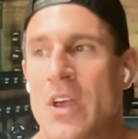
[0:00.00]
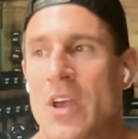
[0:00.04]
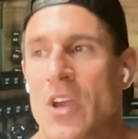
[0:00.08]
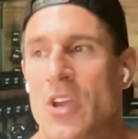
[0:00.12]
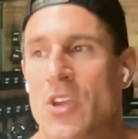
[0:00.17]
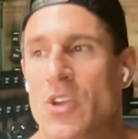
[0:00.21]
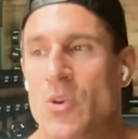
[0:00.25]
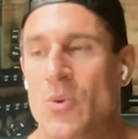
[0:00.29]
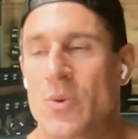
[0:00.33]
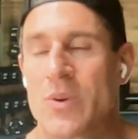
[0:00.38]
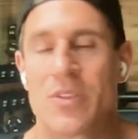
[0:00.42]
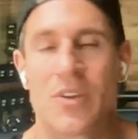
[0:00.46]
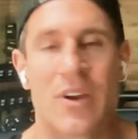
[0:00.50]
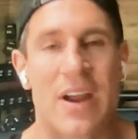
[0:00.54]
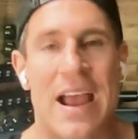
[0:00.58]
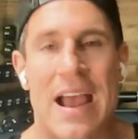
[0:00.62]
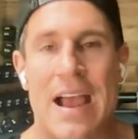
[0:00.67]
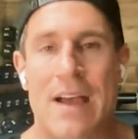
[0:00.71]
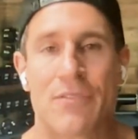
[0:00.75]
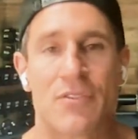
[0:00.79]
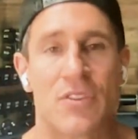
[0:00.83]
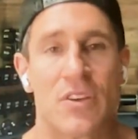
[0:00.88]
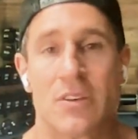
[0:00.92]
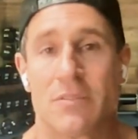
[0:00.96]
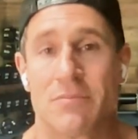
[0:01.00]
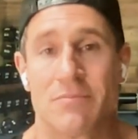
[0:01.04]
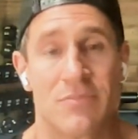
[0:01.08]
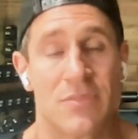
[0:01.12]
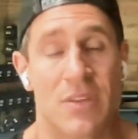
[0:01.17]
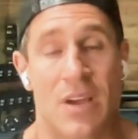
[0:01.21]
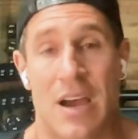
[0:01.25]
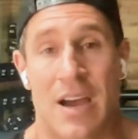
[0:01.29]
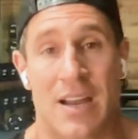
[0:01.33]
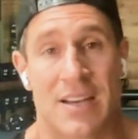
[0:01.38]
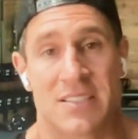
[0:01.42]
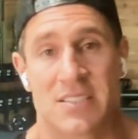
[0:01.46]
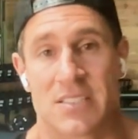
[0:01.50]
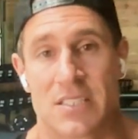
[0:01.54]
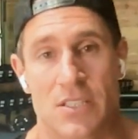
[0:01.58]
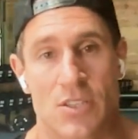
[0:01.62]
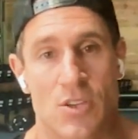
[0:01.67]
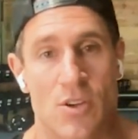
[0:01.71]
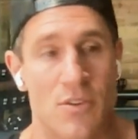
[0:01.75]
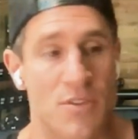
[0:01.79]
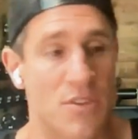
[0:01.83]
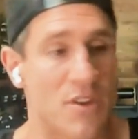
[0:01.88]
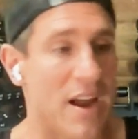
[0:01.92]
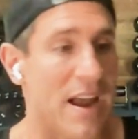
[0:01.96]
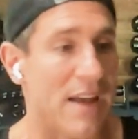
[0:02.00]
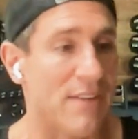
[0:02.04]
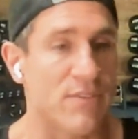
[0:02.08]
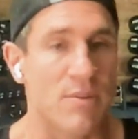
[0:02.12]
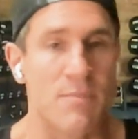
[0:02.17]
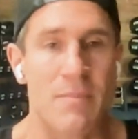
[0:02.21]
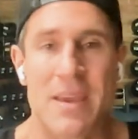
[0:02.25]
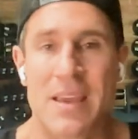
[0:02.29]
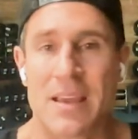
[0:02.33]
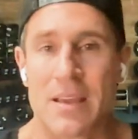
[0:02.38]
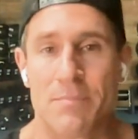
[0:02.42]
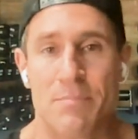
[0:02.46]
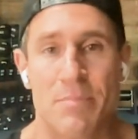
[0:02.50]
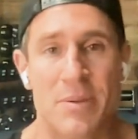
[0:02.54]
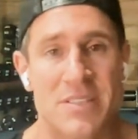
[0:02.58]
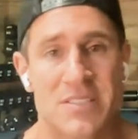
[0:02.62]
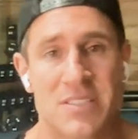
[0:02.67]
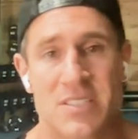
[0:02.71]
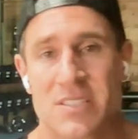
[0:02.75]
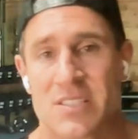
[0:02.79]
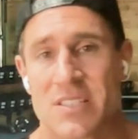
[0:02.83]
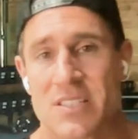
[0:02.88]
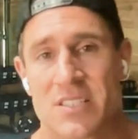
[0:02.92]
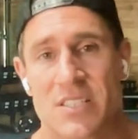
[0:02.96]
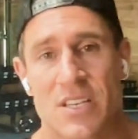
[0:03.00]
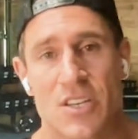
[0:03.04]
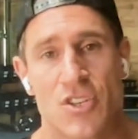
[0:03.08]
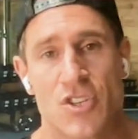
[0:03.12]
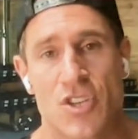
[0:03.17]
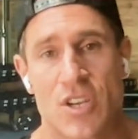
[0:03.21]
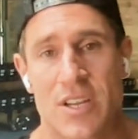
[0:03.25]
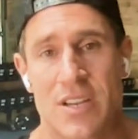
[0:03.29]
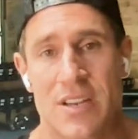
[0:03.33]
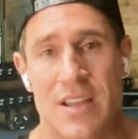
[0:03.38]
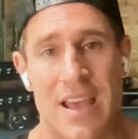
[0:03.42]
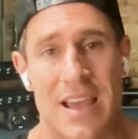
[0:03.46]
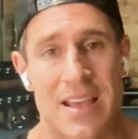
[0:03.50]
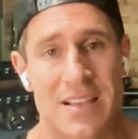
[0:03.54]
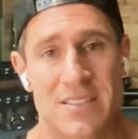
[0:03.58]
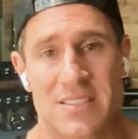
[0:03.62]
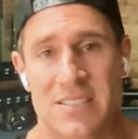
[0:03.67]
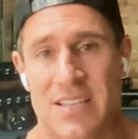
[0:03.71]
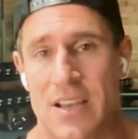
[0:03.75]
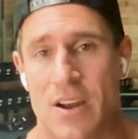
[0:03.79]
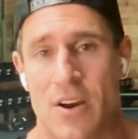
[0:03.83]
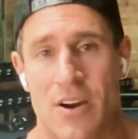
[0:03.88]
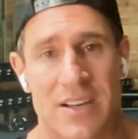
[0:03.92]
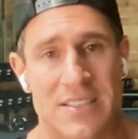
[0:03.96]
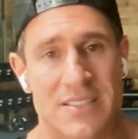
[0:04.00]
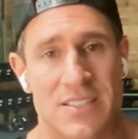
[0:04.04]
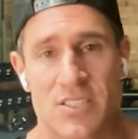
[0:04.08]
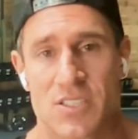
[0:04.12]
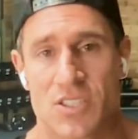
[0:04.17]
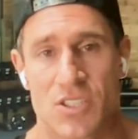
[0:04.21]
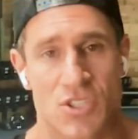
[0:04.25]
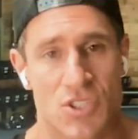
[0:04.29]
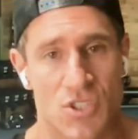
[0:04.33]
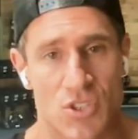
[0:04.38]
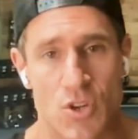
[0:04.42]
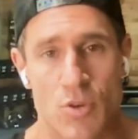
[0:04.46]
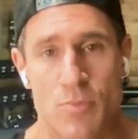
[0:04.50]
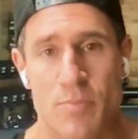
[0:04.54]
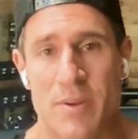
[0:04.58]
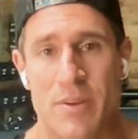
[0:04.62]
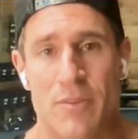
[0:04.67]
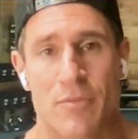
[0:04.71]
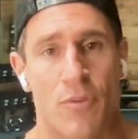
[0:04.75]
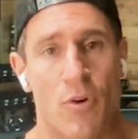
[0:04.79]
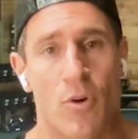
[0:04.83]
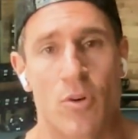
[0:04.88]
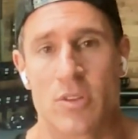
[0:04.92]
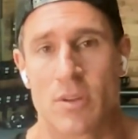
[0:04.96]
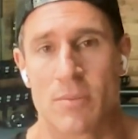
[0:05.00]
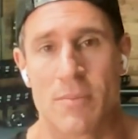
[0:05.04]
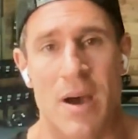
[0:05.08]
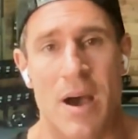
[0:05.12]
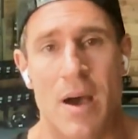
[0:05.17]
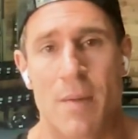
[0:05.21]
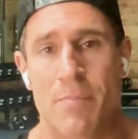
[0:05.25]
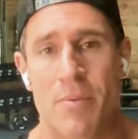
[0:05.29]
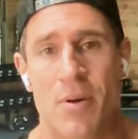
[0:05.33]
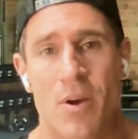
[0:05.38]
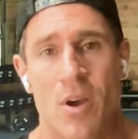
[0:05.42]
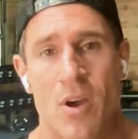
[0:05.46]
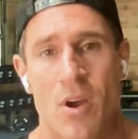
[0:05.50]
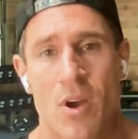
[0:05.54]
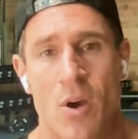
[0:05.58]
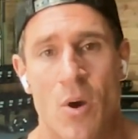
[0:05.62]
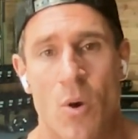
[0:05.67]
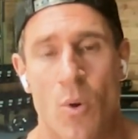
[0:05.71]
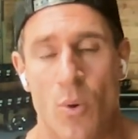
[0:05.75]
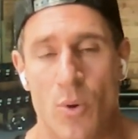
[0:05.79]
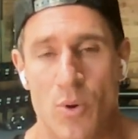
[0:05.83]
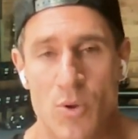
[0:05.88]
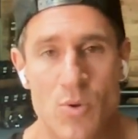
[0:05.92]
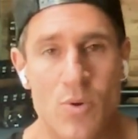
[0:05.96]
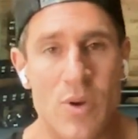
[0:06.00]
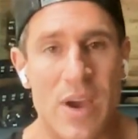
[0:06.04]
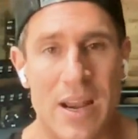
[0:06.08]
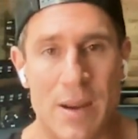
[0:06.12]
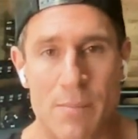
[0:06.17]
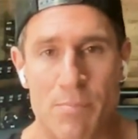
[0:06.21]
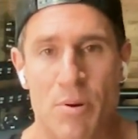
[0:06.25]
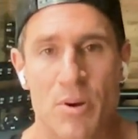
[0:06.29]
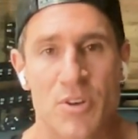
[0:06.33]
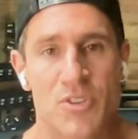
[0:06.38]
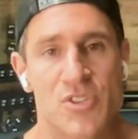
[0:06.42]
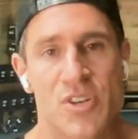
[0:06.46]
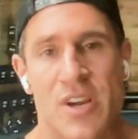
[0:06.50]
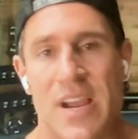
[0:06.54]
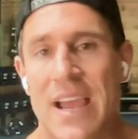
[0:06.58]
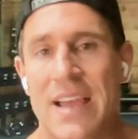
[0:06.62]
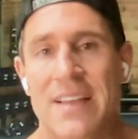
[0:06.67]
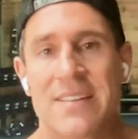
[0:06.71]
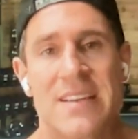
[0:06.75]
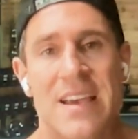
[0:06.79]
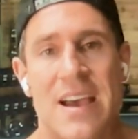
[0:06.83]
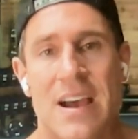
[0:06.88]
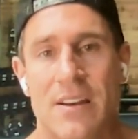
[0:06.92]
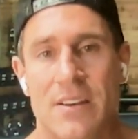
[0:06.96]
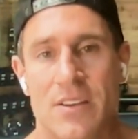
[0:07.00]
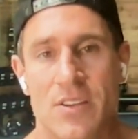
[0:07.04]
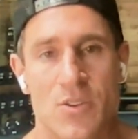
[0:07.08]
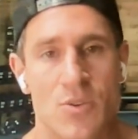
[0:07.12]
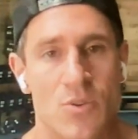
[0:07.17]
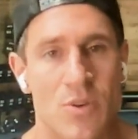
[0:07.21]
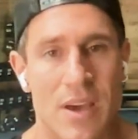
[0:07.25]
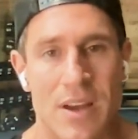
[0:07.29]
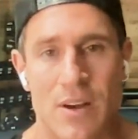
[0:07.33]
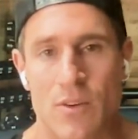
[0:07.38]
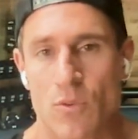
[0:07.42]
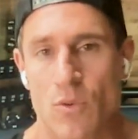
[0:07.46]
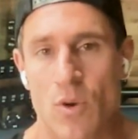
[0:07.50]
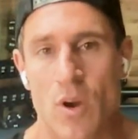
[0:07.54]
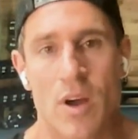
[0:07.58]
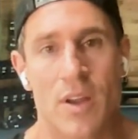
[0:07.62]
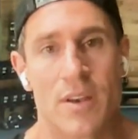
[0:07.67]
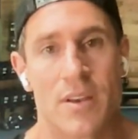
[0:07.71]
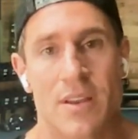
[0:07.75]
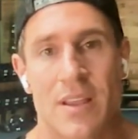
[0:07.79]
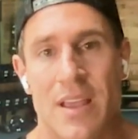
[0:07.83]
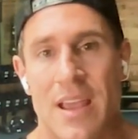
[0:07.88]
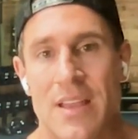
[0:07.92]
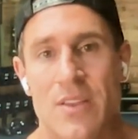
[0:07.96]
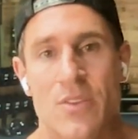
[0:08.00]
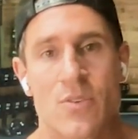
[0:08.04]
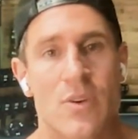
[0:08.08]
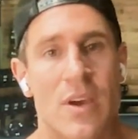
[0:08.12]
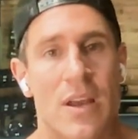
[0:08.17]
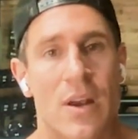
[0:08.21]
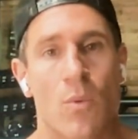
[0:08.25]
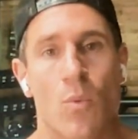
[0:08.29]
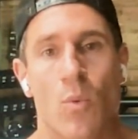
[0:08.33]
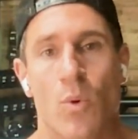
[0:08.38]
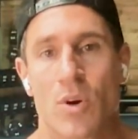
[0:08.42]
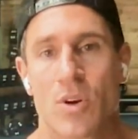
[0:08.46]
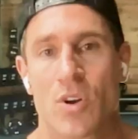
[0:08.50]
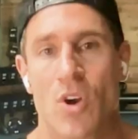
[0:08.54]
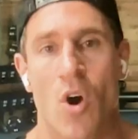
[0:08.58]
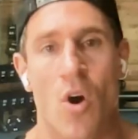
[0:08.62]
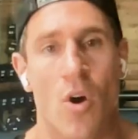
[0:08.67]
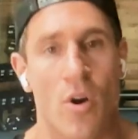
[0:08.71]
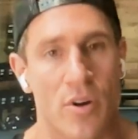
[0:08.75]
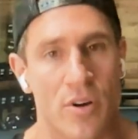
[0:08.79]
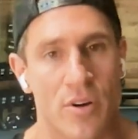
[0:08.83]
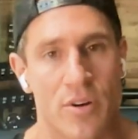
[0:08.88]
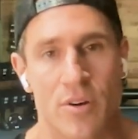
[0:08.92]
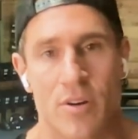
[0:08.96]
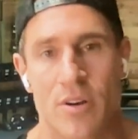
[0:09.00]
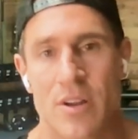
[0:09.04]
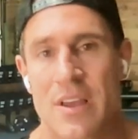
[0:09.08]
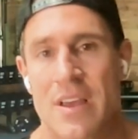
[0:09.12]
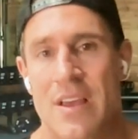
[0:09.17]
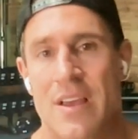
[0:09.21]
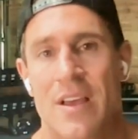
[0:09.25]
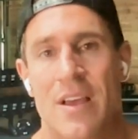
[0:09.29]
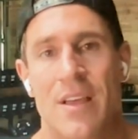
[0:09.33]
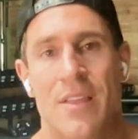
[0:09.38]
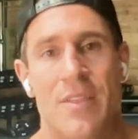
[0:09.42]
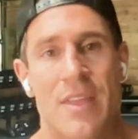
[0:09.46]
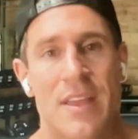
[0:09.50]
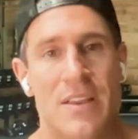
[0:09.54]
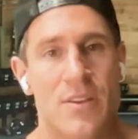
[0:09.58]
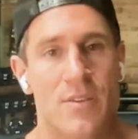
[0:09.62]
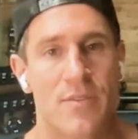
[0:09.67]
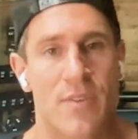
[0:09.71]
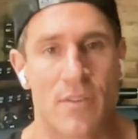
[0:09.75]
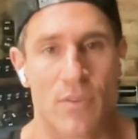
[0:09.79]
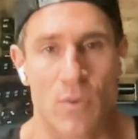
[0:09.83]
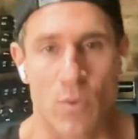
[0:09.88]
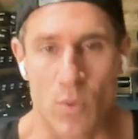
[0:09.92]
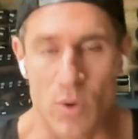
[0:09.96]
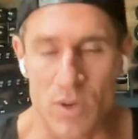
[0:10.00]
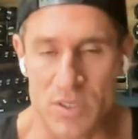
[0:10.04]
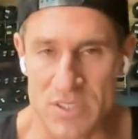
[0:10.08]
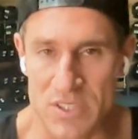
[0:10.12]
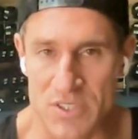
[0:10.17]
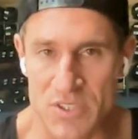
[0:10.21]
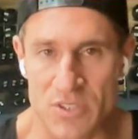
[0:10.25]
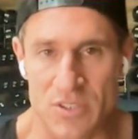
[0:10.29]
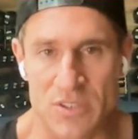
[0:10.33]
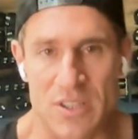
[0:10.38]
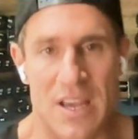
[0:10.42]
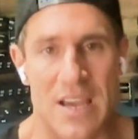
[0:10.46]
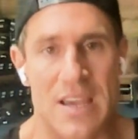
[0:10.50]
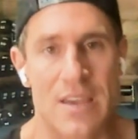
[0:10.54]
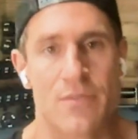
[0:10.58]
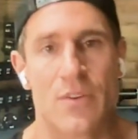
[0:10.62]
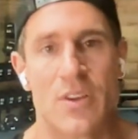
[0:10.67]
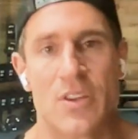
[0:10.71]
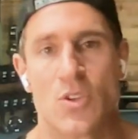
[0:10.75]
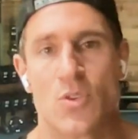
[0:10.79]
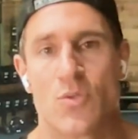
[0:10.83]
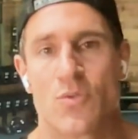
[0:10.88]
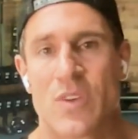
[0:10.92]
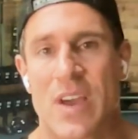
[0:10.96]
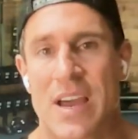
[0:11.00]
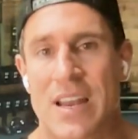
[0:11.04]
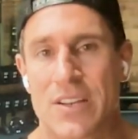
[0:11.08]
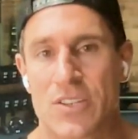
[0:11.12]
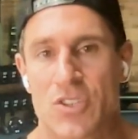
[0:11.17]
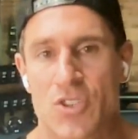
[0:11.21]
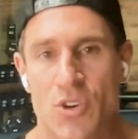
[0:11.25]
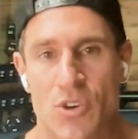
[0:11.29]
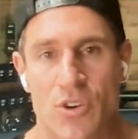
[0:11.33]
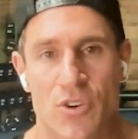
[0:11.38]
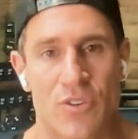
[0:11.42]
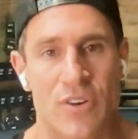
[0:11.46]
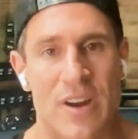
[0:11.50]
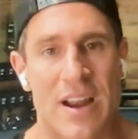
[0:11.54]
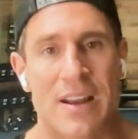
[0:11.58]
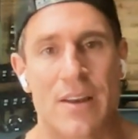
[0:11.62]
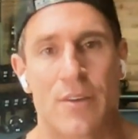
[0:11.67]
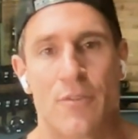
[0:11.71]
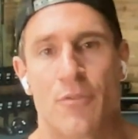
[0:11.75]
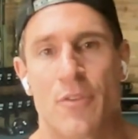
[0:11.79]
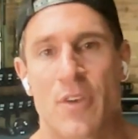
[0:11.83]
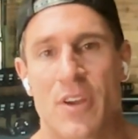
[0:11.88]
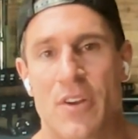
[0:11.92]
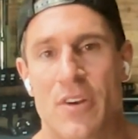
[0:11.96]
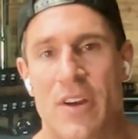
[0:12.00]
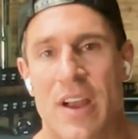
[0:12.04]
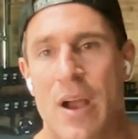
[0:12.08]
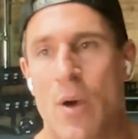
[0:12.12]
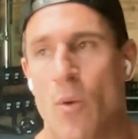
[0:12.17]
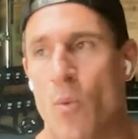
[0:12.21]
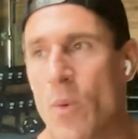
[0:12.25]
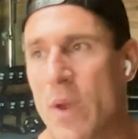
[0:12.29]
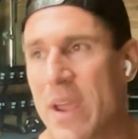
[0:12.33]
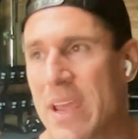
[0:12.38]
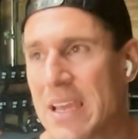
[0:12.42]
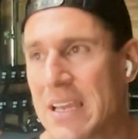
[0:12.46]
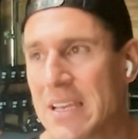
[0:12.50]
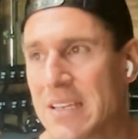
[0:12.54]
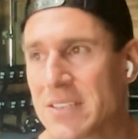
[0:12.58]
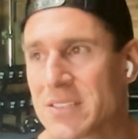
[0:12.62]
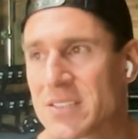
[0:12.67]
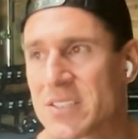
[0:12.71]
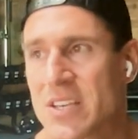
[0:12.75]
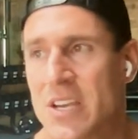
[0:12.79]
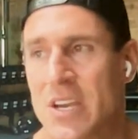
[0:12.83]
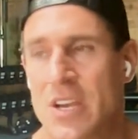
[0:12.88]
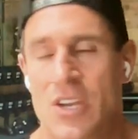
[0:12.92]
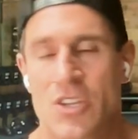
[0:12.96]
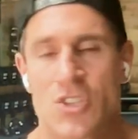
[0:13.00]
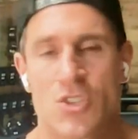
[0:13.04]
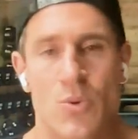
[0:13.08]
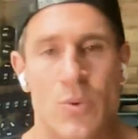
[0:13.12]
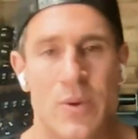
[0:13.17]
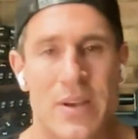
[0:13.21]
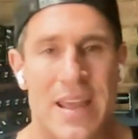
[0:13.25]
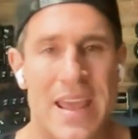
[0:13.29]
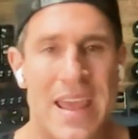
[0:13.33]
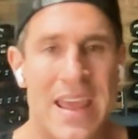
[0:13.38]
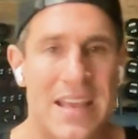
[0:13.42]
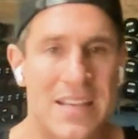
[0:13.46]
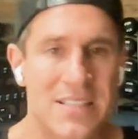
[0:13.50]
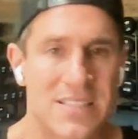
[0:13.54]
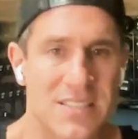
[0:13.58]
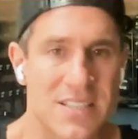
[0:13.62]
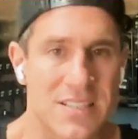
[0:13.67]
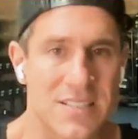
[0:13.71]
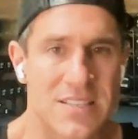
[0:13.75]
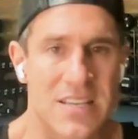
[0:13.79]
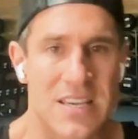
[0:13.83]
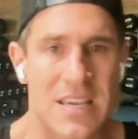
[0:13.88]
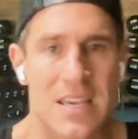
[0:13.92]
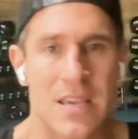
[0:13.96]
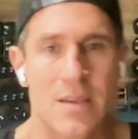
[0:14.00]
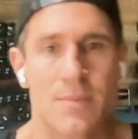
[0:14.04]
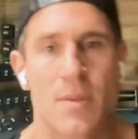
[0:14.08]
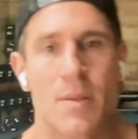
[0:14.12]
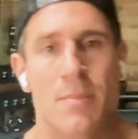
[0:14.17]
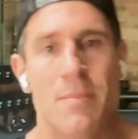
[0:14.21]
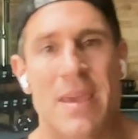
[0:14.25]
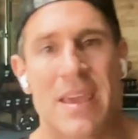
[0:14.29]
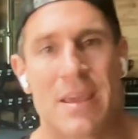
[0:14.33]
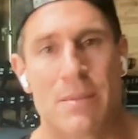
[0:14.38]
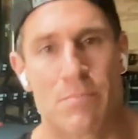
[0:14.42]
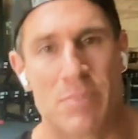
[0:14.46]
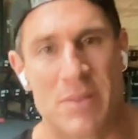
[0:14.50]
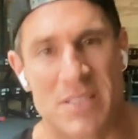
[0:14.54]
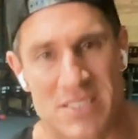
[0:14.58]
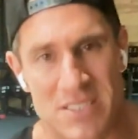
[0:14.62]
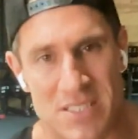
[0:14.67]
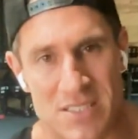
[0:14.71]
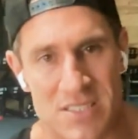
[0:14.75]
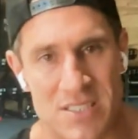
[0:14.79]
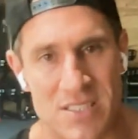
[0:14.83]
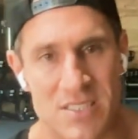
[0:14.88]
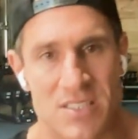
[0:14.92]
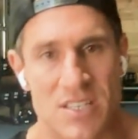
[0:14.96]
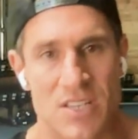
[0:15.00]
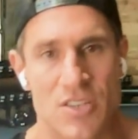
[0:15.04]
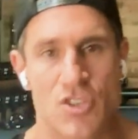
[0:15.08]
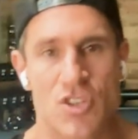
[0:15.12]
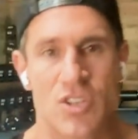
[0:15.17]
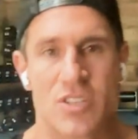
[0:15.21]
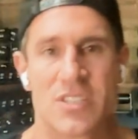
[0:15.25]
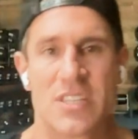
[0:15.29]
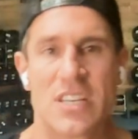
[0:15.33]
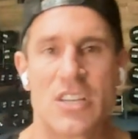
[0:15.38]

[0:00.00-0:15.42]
You either have to make a business decision and say, all right, this is stupid, fold them up, or you got to put your head down and you got to run and you got to work harder than you've ever worked in your life. And you've got to turn around and figure out ways to enhance the team and make business decisions.